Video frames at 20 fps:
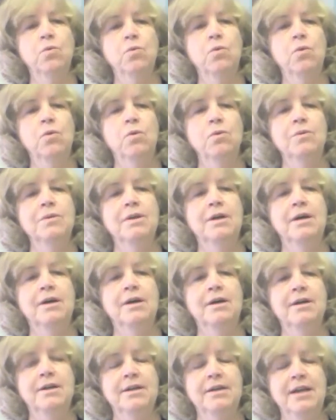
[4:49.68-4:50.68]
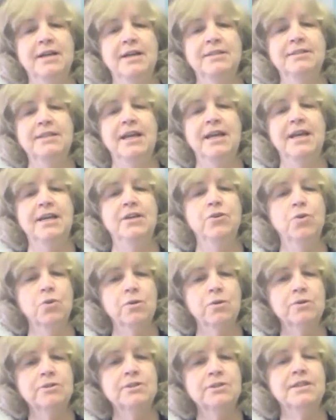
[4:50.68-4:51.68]
role as a
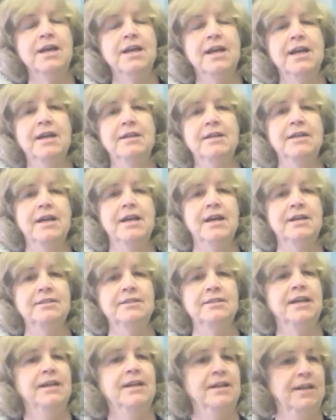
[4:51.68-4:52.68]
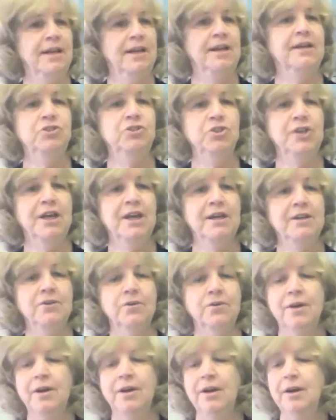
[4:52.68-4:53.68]
nurse and as an educator,
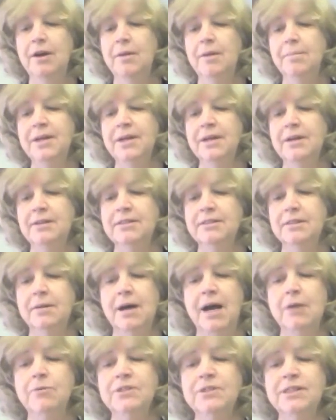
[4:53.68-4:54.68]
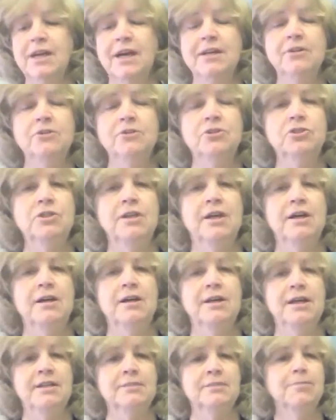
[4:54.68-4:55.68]
because I was hired
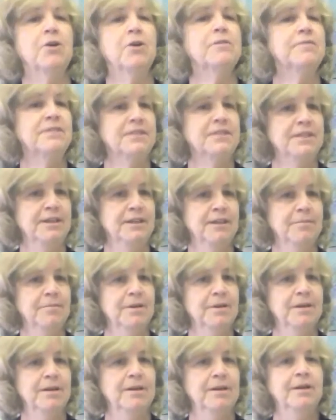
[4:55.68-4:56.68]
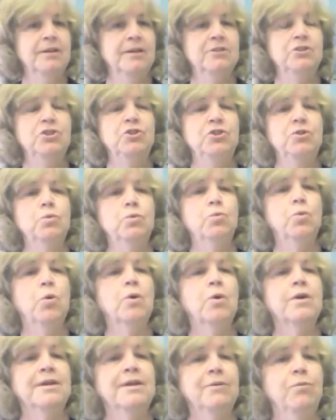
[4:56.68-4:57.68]
as part of the team to
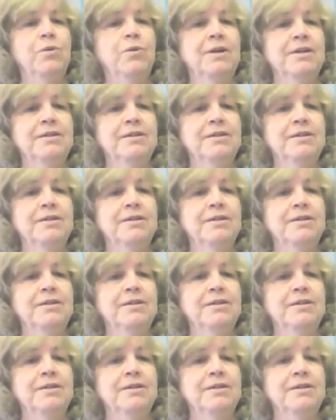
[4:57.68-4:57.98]
work with